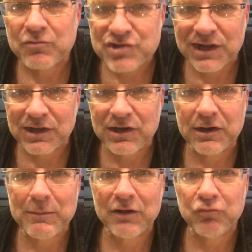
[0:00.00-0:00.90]
Check in
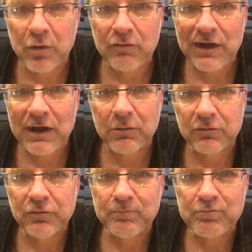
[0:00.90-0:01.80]
about 12
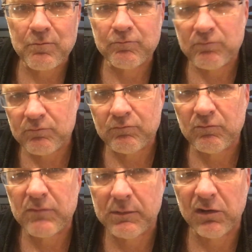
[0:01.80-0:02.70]
hours,
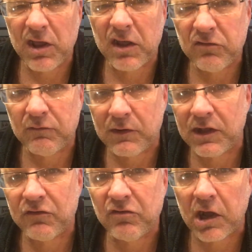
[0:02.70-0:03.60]
maybe less if we
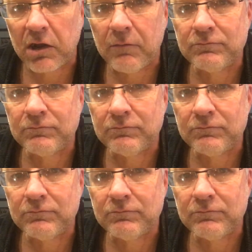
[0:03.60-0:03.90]
get sick.